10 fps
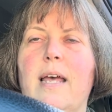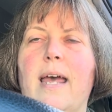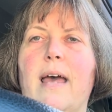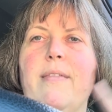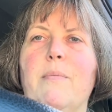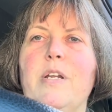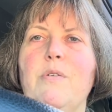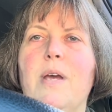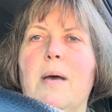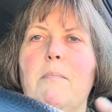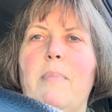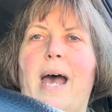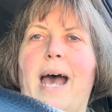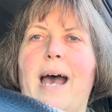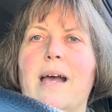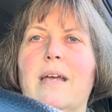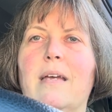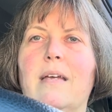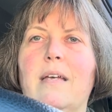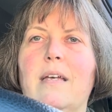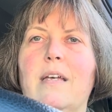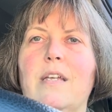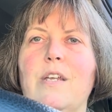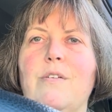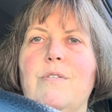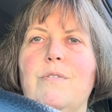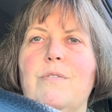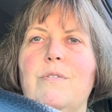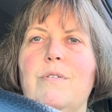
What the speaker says: And then when you come back, you